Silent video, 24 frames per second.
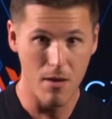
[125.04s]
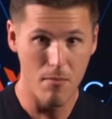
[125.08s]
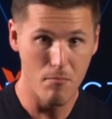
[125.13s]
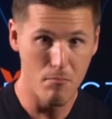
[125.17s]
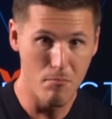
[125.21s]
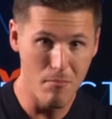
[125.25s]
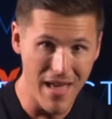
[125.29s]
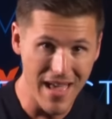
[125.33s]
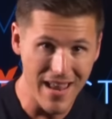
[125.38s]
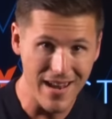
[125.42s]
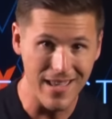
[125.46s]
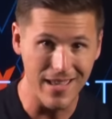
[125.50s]

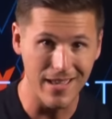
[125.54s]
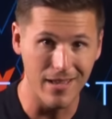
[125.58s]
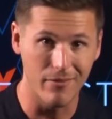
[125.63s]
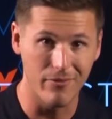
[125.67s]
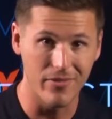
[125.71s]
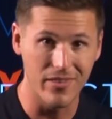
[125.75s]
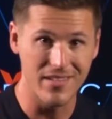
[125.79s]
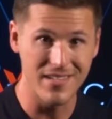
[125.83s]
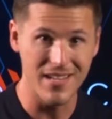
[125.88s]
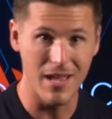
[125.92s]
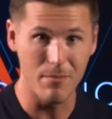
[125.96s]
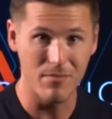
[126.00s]
many of
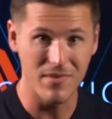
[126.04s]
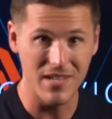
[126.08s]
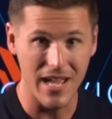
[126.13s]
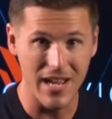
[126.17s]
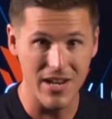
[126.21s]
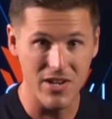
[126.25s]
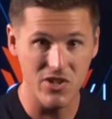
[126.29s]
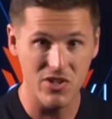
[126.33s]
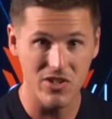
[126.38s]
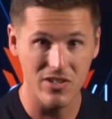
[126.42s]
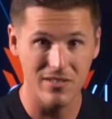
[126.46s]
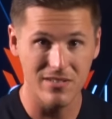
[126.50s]
the
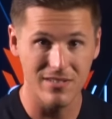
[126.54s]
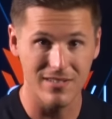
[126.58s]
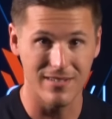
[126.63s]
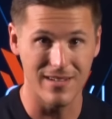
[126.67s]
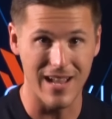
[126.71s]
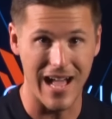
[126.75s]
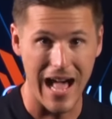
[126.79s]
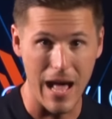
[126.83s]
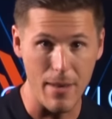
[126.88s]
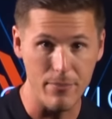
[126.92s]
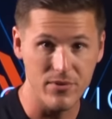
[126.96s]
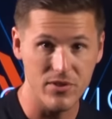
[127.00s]
temptations and
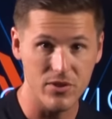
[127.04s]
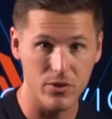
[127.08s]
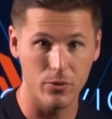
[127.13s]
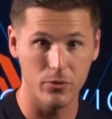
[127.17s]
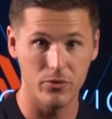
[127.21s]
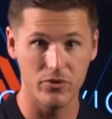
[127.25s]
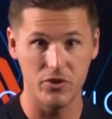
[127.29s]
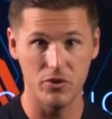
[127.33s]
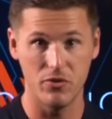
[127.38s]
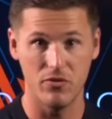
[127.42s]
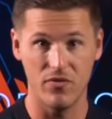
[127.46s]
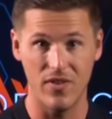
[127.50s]

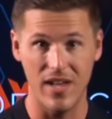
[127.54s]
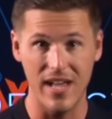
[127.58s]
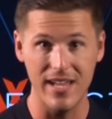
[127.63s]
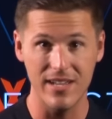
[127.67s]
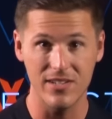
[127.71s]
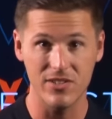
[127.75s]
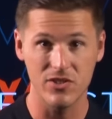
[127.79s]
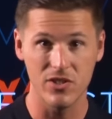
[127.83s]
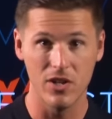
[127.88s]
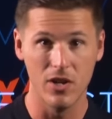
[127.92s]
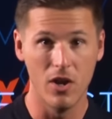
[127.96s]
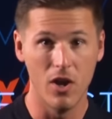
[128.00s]
obstacles you
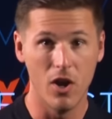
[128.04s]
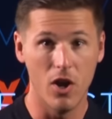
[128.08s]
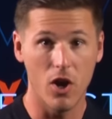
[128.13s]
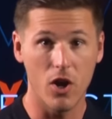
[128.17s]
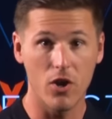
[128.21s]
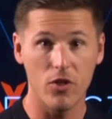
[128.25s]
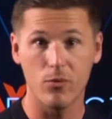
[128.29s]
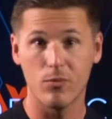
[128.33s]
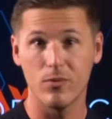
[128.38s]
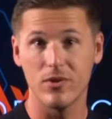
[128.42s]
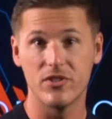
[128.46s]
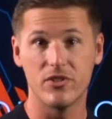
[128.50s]
face
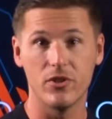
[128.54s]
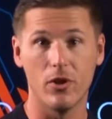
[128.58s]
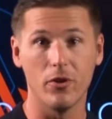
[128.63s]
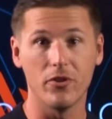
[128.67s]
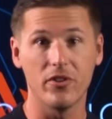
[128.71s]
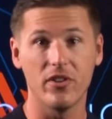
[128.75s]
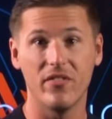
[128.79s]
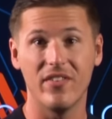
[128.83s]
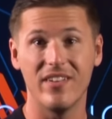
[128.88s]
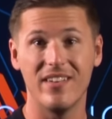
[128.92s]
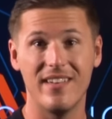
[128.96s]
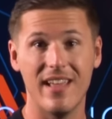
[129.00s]
are the
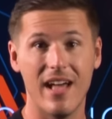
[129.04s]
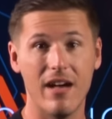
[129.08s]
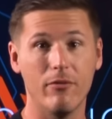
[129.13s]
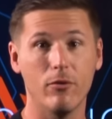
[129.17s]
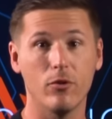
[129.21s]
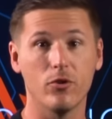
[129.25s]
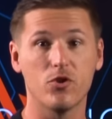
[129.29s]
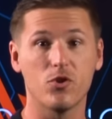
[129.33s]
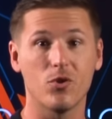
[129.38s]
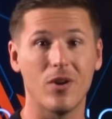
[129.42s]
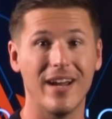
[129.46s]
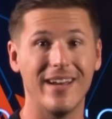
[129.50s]
result of a
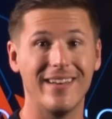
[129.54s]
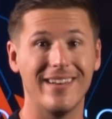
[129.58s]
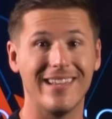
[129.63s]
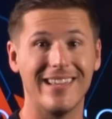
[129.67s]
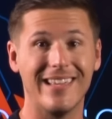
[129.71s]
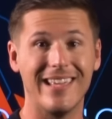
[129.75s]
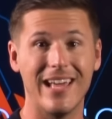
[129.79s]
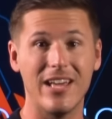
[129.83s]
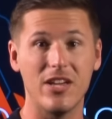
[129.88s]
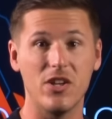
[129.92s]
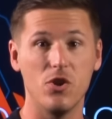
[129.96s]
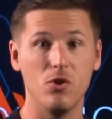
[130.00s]
devil trying to
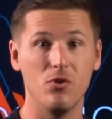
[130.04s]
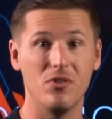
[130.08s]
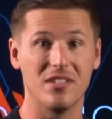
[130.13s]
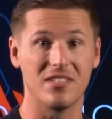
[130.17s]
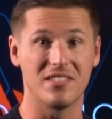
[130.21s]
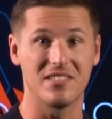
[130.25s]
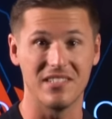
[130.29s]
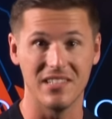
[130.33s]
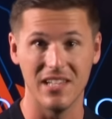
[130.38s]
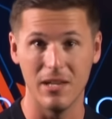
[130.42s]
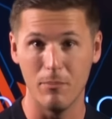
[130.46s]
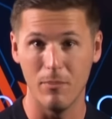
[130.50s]
get you to
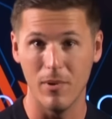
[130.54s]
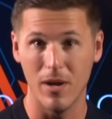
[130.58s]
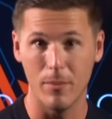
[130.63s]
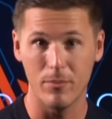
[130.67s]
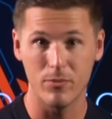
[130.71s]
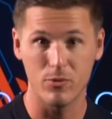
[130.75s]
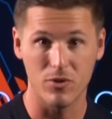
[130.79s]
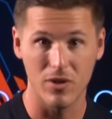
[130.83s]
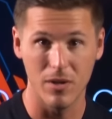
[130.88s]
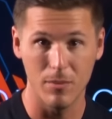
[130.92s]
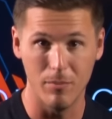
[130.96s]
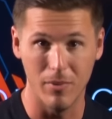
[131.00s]
slip
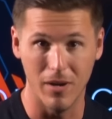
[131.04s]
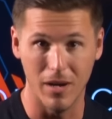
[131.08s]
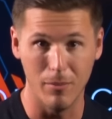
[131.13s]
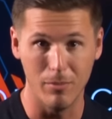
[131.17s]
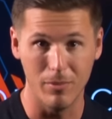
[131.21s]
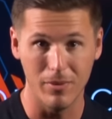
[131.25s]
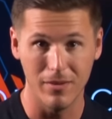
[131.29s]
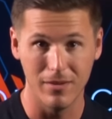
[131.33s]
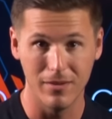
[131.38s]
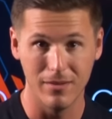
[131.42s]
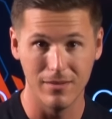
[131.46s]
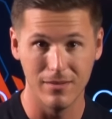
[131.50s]
up, trip up,
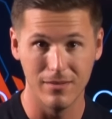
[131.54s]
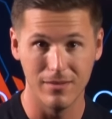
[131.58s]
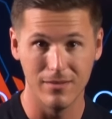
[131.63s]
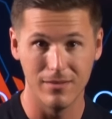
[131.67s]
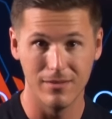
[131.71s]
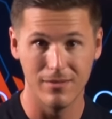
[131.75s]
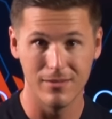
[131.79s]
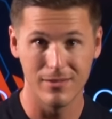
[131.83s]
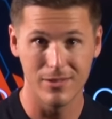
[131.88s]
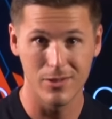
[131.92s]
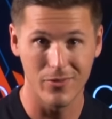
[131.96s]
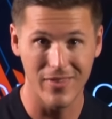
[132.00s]

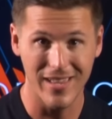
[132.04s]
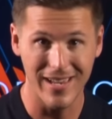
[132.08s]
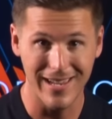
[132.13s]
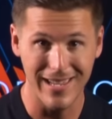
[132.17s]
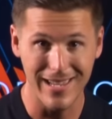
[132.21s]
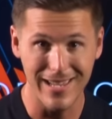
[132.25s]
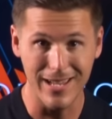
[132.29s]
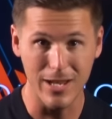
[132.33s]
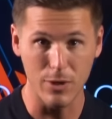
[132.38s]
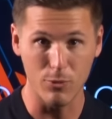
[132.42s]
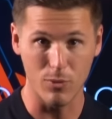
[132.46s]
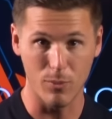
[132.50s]
so that
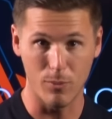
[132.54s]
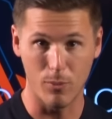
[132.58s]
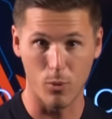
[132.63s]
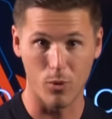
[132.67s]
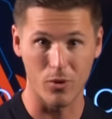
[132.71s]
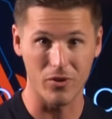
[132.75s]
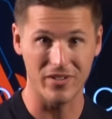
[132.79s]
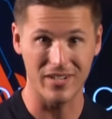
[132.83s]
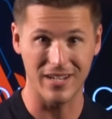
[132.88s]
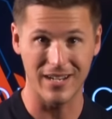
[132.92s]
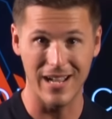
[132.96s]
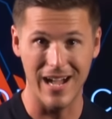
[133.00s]
he can
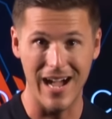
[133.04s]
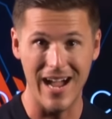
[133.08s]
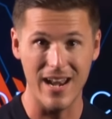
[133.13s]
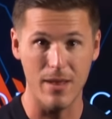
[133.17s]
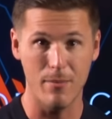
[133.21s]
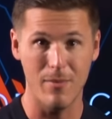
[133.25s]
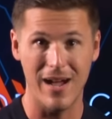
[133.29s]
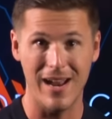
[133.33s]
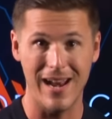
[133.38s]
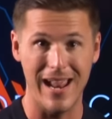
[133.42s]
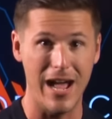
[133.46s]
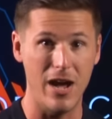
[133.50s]
report to God
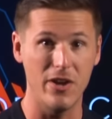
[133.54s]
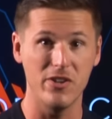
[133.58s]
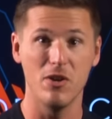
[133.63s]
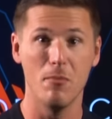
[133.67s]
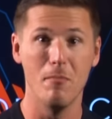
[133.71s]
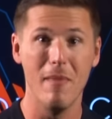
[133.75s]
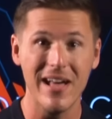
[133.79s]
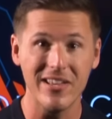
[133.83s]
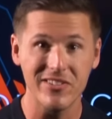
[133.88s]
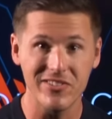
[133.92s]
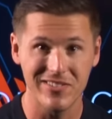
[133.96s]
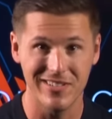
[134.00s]
about how you
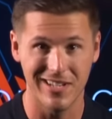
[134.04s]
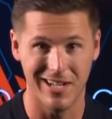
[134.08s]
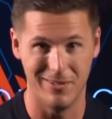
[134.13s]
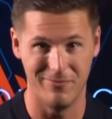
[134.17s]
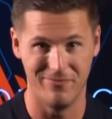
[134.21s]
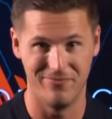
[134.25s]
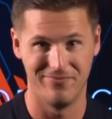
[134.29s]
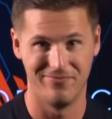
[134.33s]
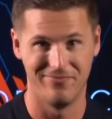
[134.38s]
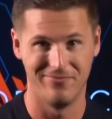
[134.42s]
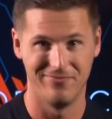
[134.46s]
messed up.